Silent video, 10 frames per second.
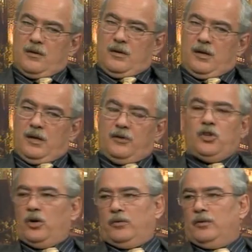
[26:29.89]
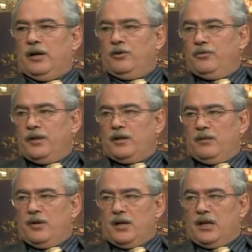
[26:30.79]
No, I don't think
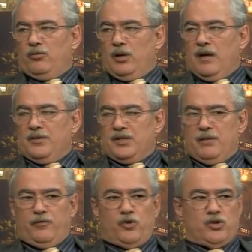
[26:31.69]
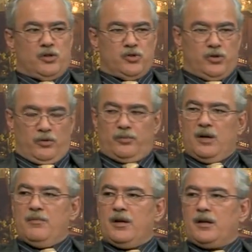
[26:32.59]
America will have the same future as Europe.
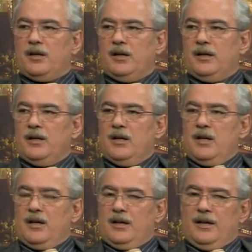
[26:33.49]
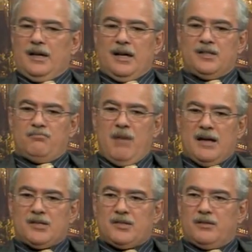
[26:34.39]
America has
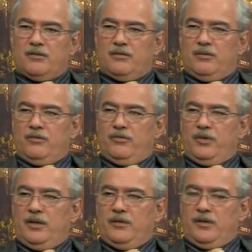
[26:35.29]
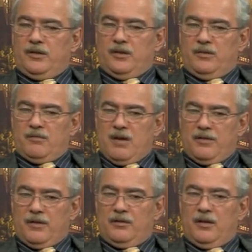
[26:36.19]
mastered the
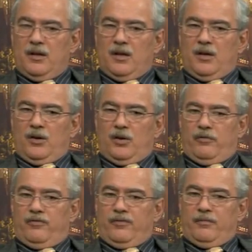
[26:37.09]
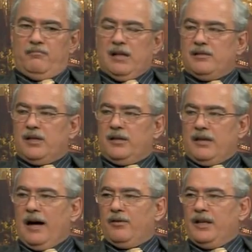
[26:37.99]
method of melting
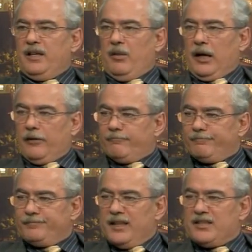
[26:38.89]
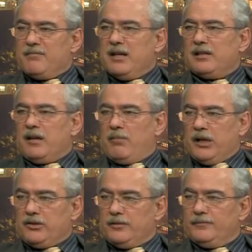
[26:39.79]
down anybody. It's a melting
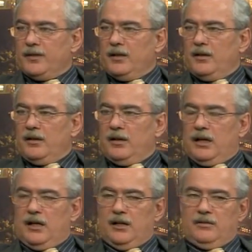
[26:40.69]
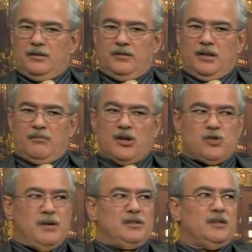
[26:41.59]
pot. And they're
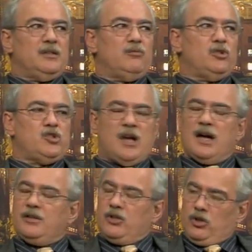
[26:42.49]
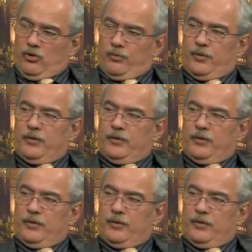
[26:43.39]
much better than what you had in Europe.